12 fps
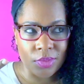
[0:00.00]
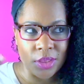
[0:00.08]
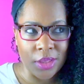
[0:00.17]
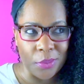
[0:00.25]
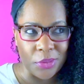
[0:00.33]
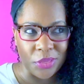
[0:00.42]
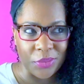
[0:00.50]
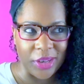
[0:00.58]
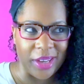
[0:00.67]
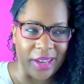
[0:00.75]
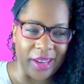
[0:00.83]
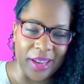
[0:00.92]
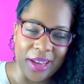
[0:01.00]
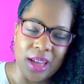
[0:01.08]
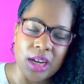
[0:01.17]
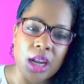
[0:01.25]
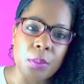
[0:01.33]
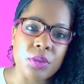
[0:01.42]
Number three
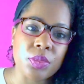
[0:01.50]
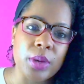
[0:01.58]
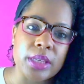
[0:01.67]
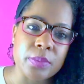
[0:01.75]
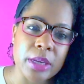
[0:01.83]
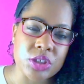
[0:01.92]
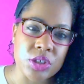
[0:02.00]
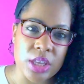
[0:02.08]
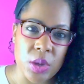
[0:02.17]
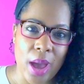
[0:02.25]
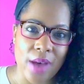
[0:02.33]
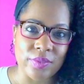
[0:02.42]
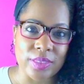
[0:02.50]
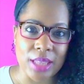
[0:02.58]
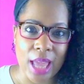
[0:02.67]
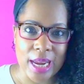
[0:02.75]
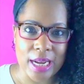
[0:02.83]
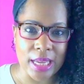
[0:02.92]
is make sure that you have
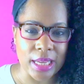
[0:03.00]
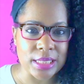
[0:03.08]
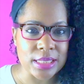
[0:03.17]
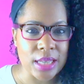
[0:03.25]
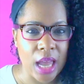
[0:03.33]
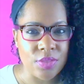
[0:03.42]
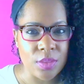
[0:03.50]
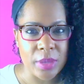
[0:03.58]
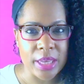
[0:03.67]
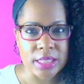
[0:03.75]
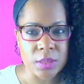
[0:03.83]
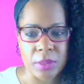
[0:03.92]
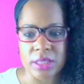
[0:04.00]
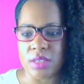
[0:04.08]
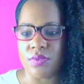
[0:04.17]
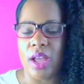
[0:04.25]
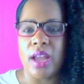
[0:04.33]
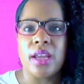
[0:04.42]
lighting. It doesn't have to be
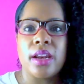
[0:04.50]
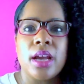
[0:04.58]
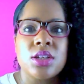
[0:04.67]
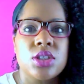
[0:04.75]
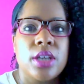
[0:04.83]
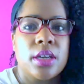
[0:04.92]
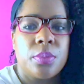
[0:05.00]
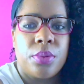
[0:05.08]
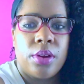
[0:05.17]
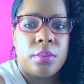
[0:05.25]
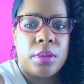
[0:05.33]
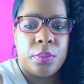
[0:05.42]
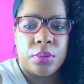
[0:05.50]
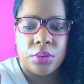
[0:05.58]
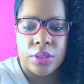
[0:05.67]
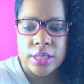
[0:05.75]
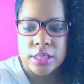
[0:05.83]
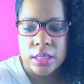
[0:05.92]
expensive lighting, and actually I could probably
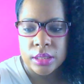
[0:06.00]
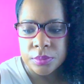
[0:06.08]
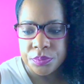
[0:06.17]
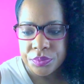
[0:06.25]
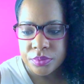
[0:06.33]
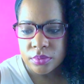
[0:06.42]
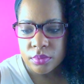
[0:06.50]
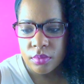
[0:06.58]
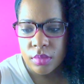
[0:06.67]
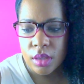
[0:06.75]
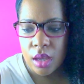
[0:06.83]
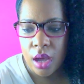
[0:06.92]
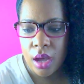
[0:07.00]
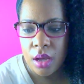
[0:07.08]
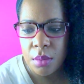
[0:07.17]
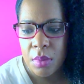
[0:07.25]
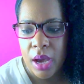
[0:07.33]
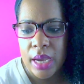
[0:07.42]
pull this.
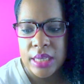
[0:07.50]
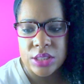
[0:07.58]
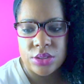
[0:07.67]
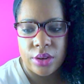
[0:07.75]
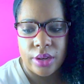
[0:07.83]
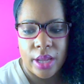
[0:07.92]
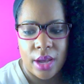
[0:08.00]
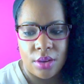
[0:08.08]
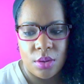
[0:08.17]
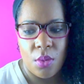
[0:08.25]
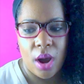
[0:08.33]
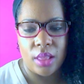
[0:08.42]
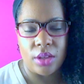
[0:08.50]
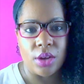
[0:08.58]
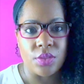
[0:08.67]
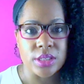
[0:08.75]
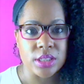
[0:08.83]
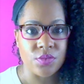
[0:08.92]
I started out a while
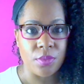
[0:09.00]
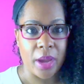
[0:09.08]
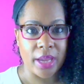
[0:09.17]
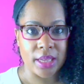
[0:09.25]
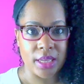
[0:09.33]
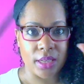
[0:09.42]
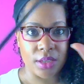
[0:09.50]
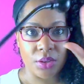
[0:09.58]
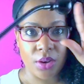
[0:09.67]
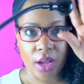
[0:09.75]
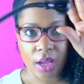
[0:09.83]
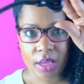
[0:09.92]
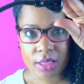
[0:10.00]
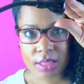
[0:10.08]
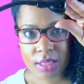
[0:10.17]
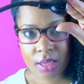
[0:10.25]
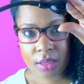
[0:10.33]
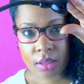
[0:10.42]
ago. This is from IKEA, you
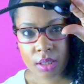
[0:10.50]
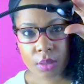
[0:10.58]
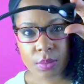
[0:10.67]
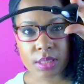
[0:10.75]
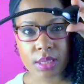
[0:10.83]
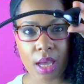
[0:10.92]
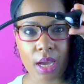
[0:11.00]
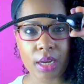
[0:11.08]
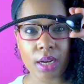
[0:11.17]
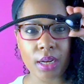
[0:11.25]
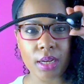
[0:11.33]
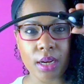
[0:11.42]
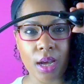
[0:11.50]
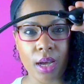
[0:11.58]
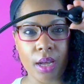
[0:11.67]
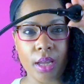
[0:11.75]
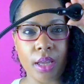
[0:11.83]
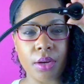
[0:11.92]
guys. It was
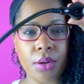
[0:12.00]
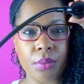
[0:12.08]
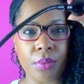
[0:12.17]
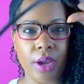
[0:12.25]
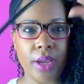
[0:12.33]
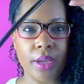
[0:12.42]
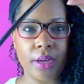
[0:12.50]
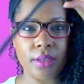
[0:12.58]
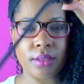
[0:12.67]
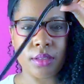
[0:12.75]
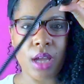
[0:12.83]
$9.99, right?